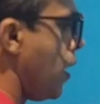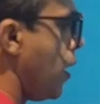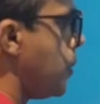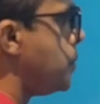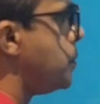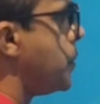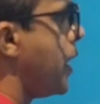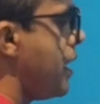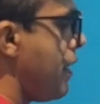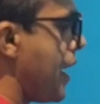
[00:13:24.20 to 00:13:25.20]

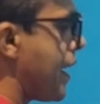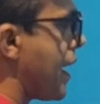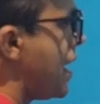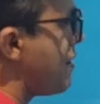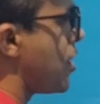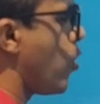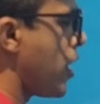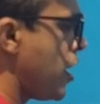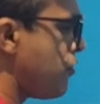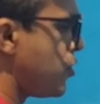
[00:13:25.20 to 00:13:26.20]
Anyway, no
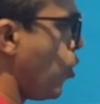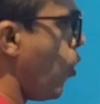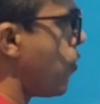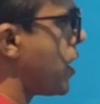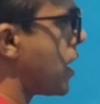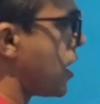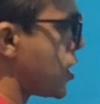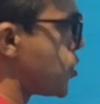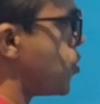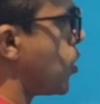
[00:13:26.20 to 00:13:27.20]
need of knowing
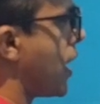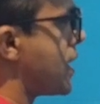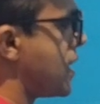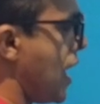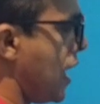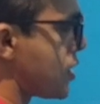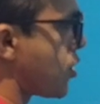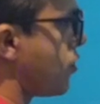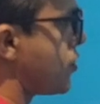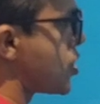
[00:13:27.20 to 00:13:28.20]
to get the
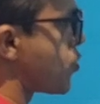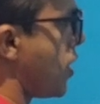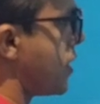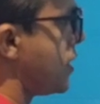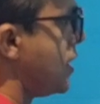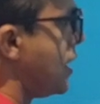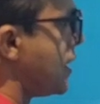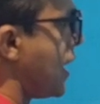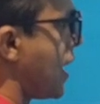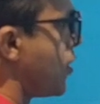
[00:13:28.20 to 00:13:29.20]
answer of this one,
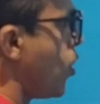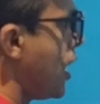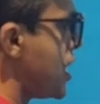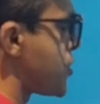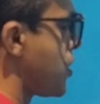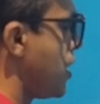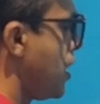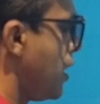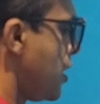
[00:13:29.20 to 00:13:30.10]
that knowledge.